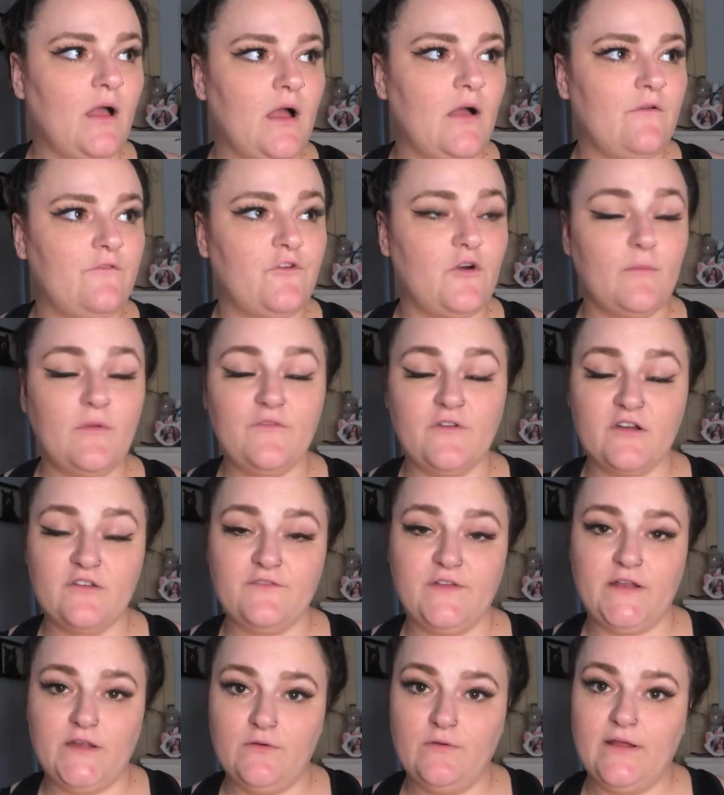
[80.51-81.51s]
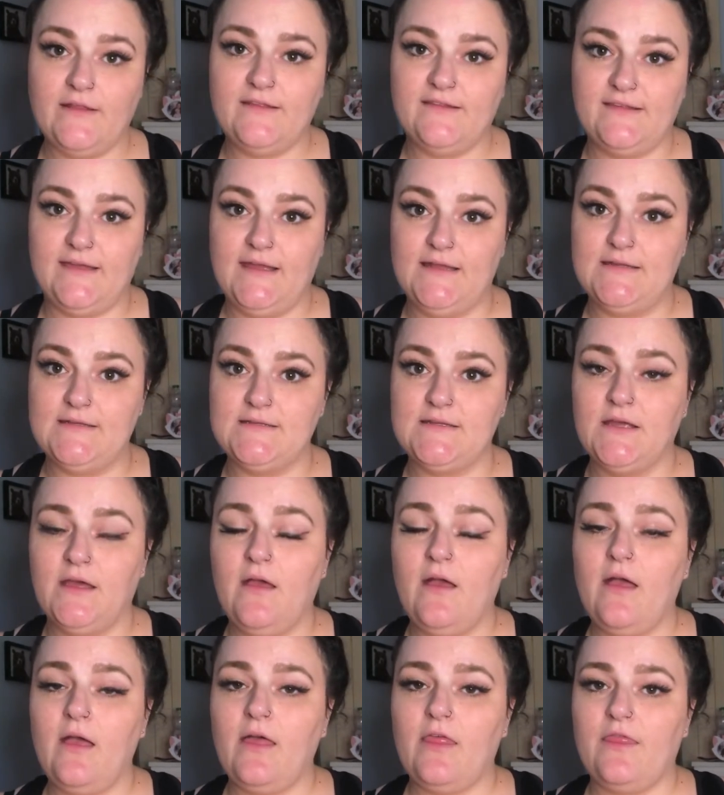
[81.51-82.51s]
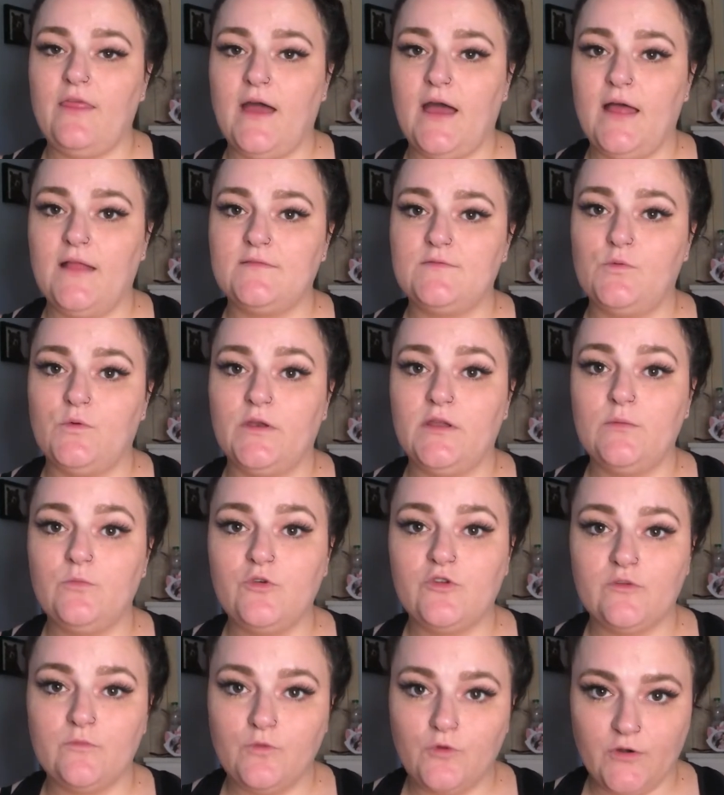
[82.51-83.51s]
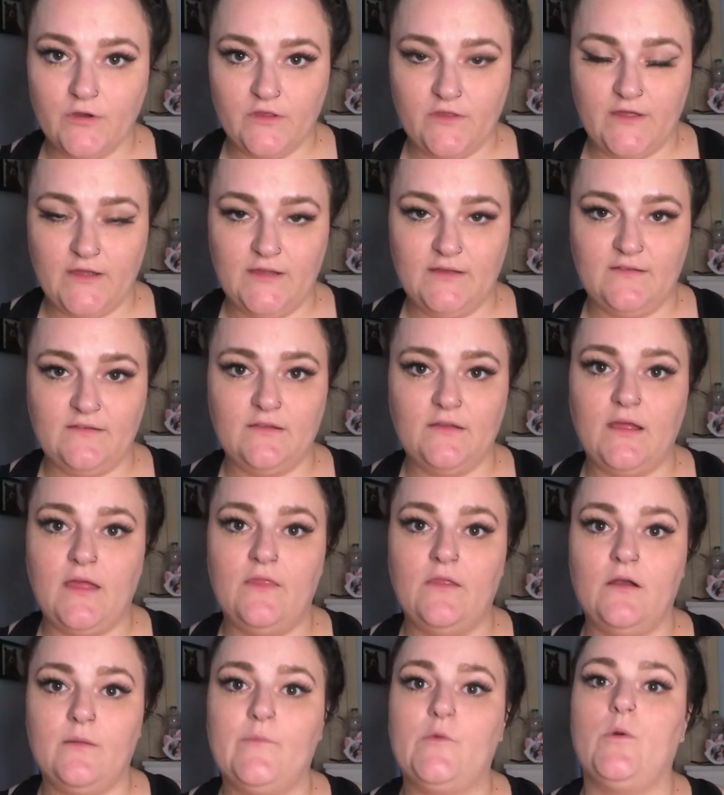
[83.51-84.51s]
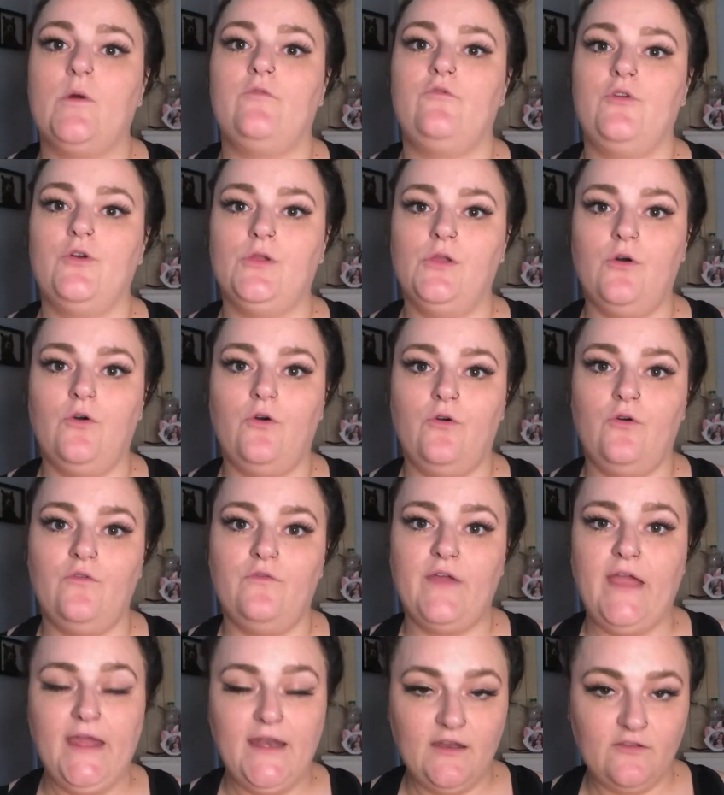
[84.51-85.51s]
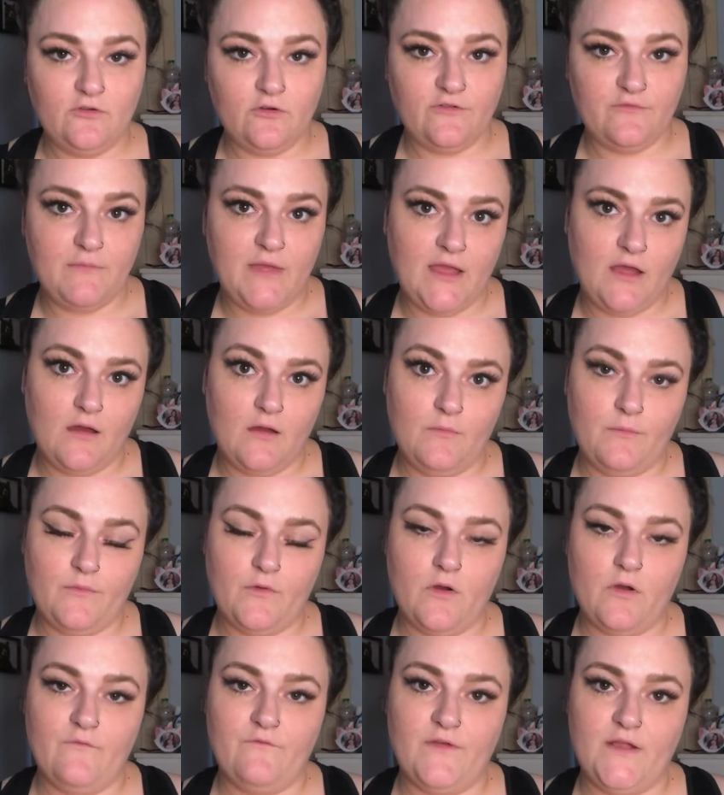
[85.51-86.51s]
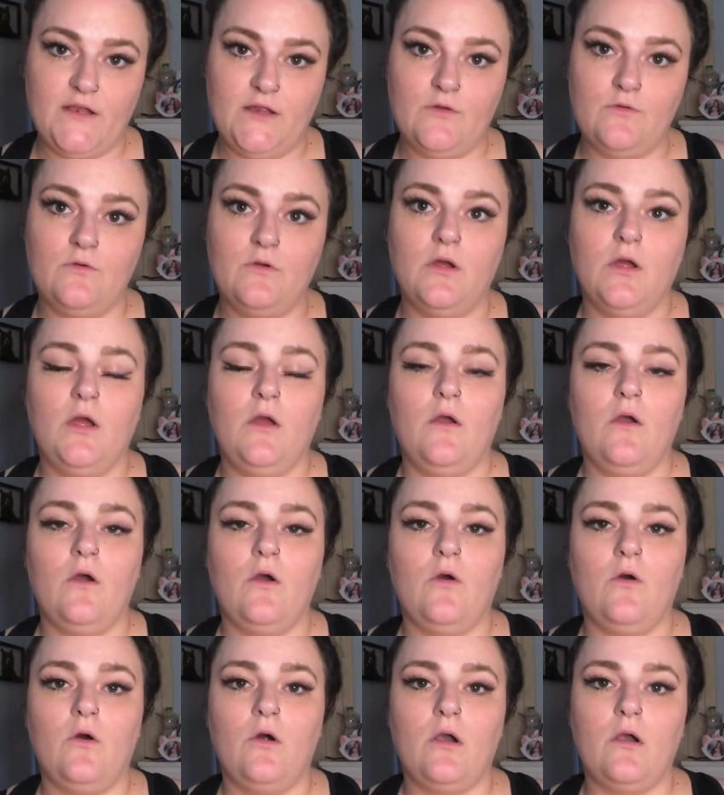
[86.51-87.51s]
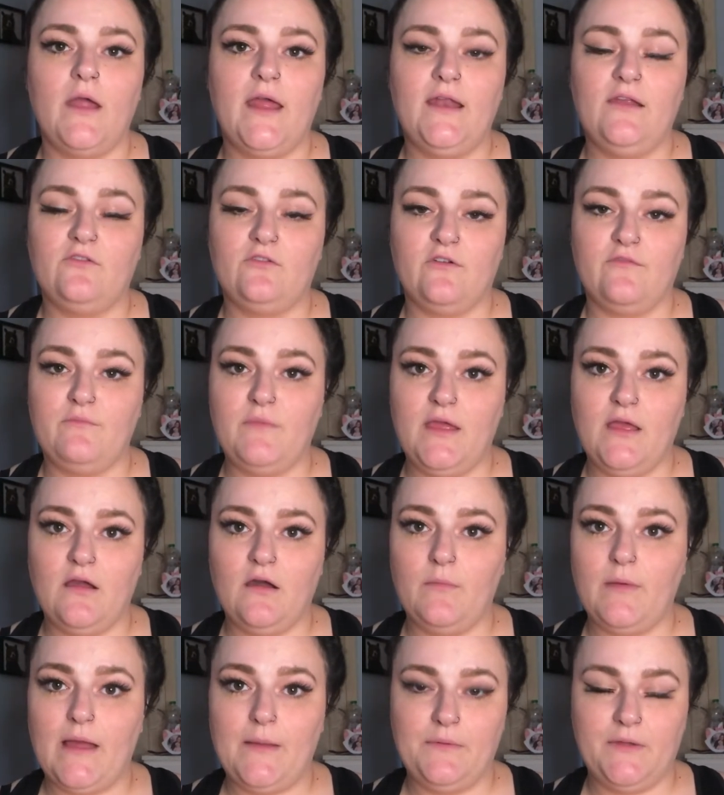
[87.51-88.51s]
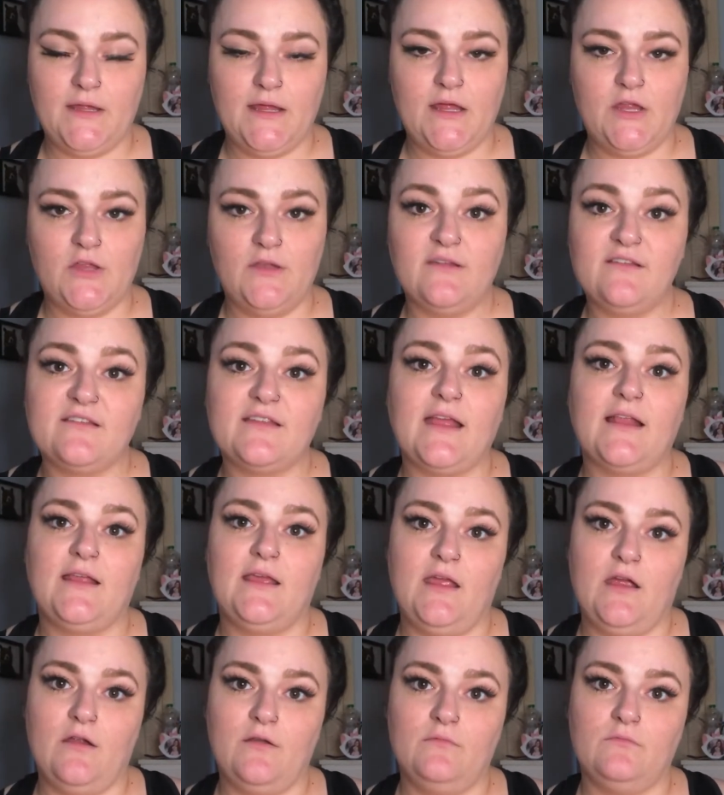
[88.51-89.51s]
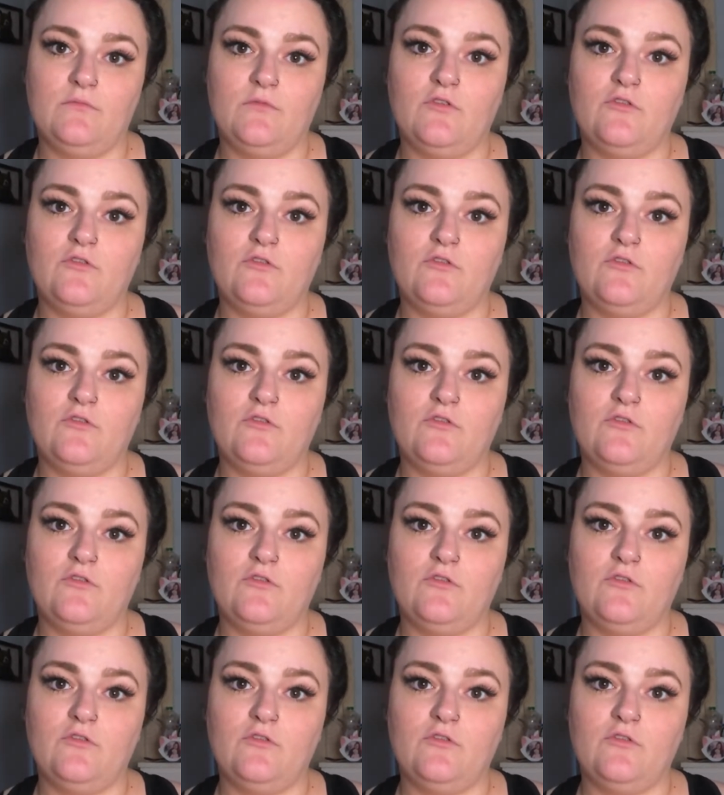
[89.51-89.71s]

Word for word: for my first video, I decided that one of the most important things and the number one rule of any sort of makeup video or any sort of makeup application is skincare.